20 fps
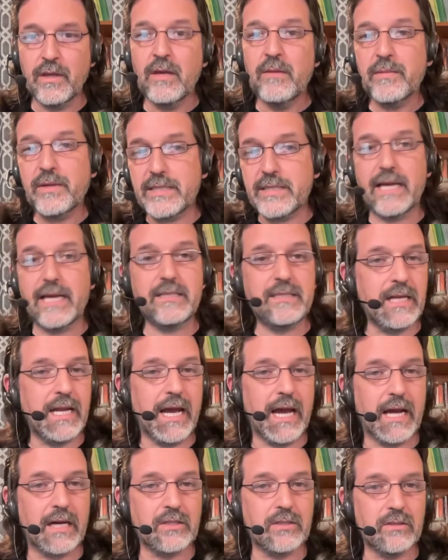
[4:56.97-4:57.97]
Because as an
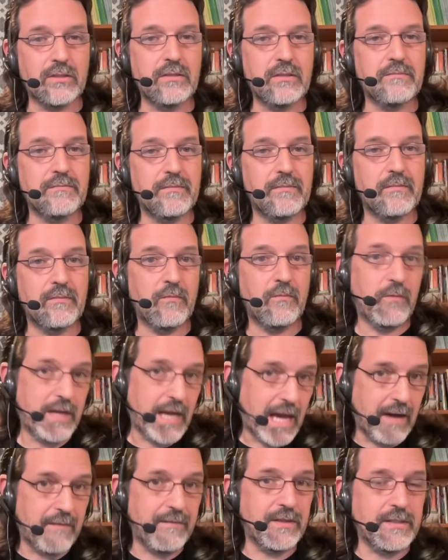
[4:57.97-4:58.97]
actor, we
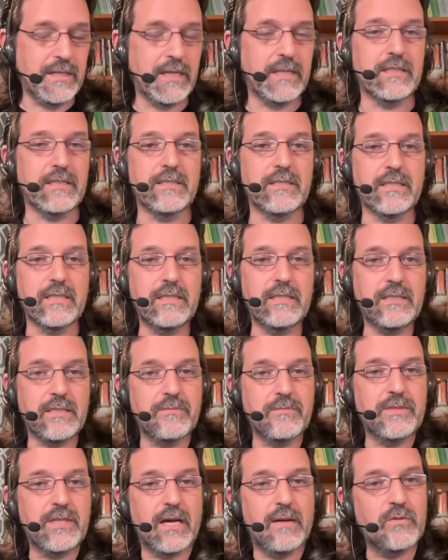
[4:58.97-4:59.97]
have the tendency
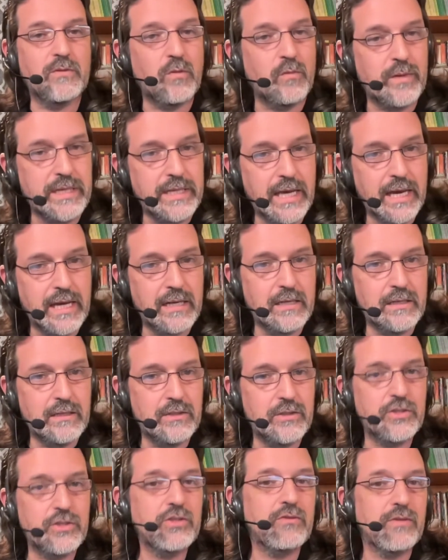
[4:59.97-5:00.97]
sometimes when we get
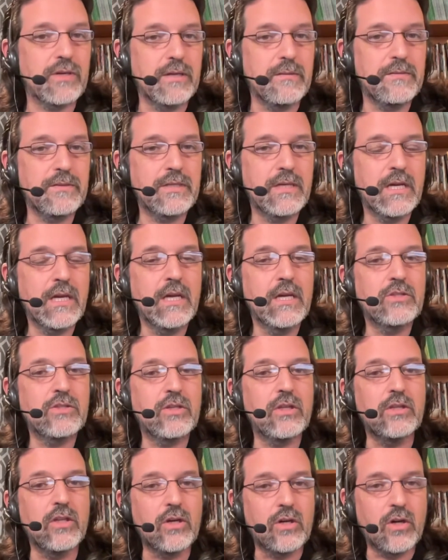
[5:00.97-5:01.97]
the script
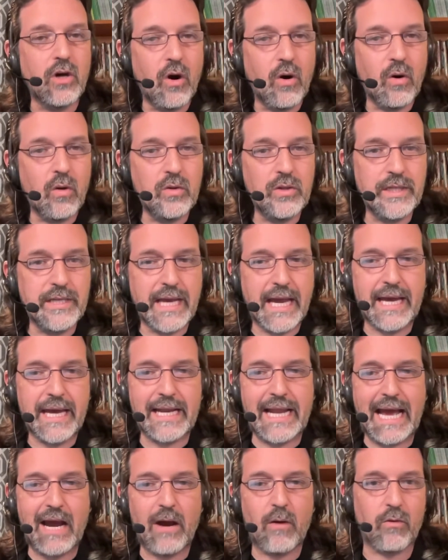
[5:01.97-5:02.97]
to look only at
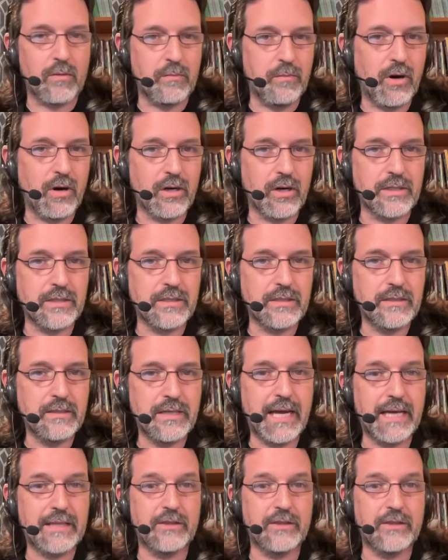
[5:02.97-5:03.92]
our part, at